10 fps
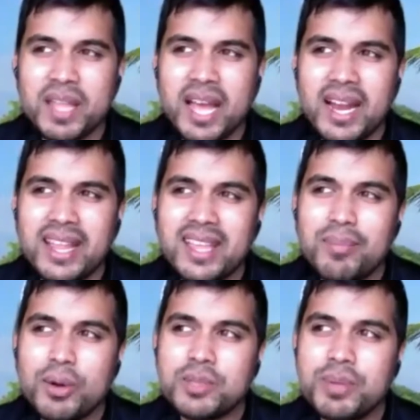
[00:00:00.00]
And I think
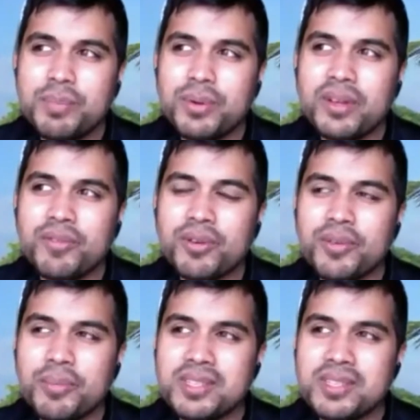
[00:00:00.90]
most people
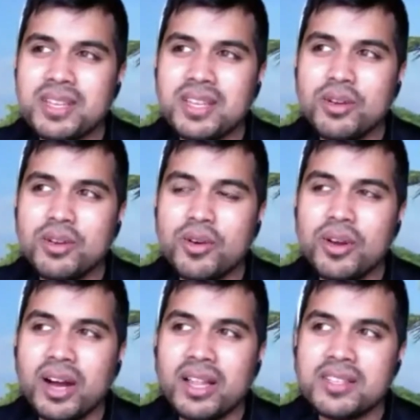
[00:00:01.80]
from the city who go to
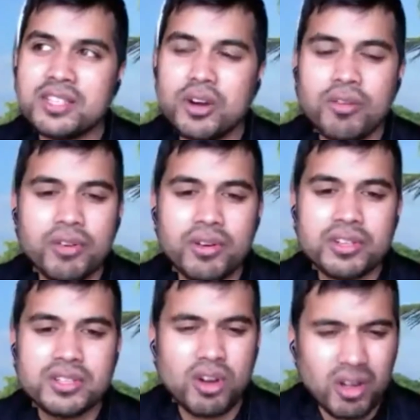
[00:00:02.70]
islands go for
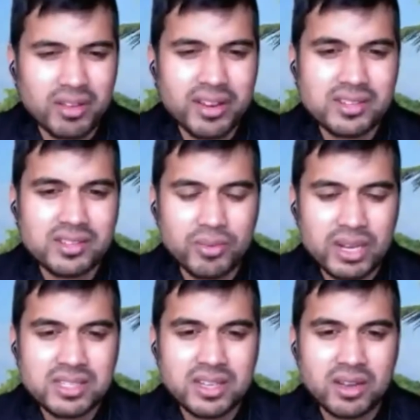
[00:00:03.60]
just holidays and
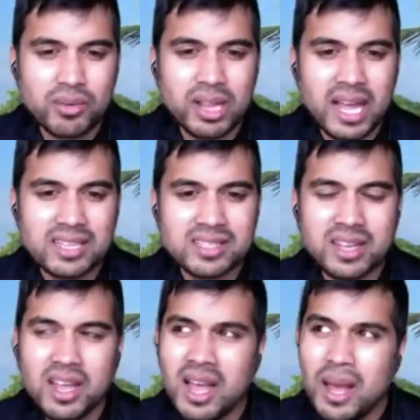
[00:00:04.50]
resting and relaxing.
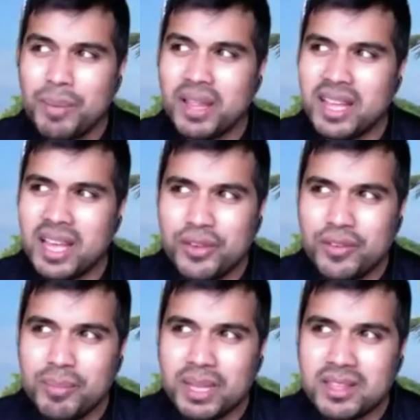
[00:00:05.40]
But like, have you
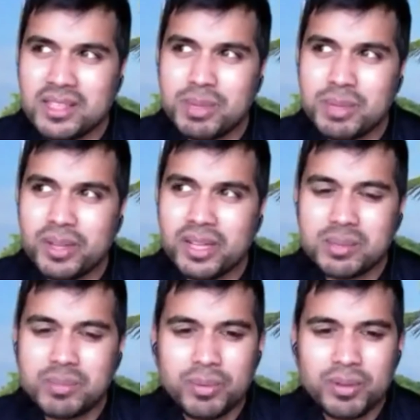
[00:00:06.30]
ever met these people? Like
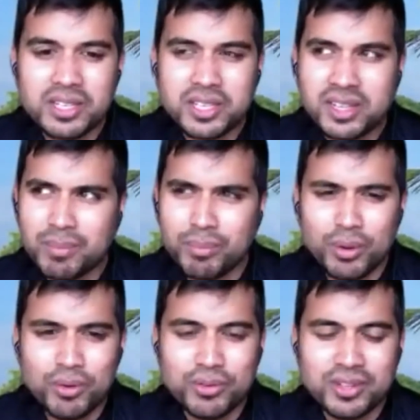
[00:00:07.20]
some people actually like
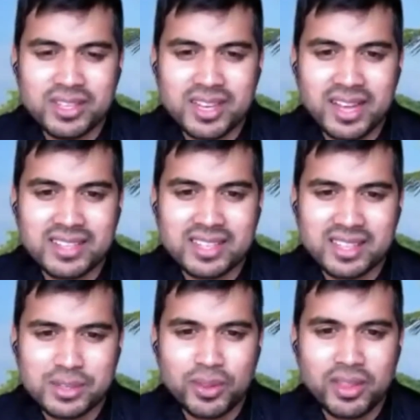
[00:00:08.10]
move to these islands. Like
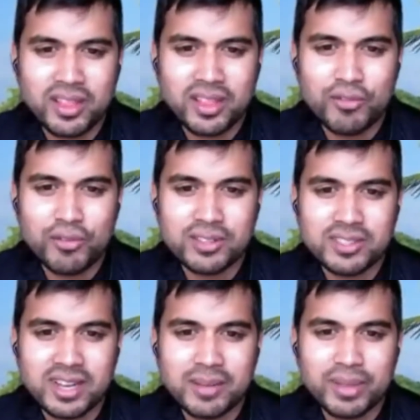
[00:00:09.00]
that's where they live full
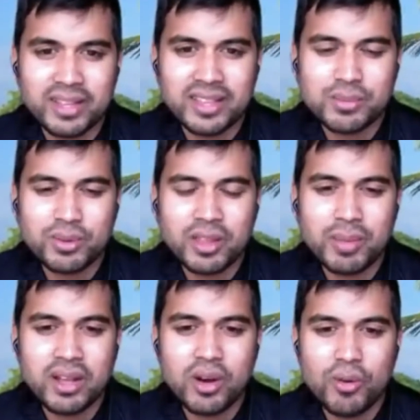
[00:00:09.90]
time. Like that's where they
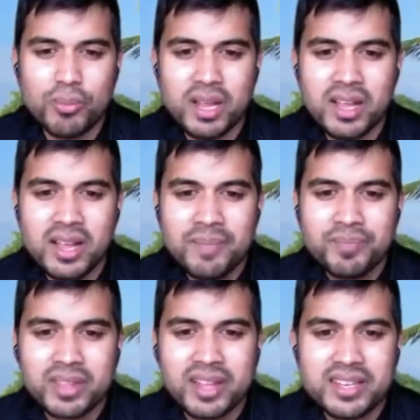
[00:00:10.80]
make home.
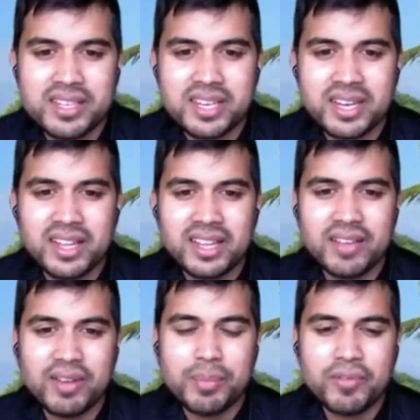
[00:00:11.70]
And they just kind of like
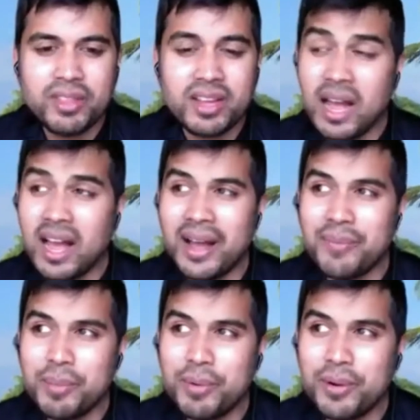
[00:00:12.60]
give up everything. I
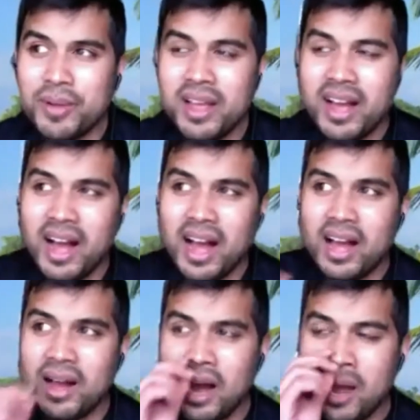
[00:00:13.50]
remember
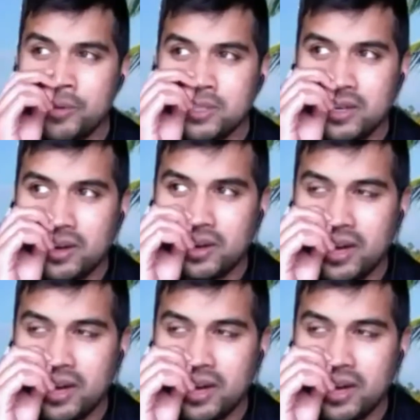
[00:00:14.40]
I was in on an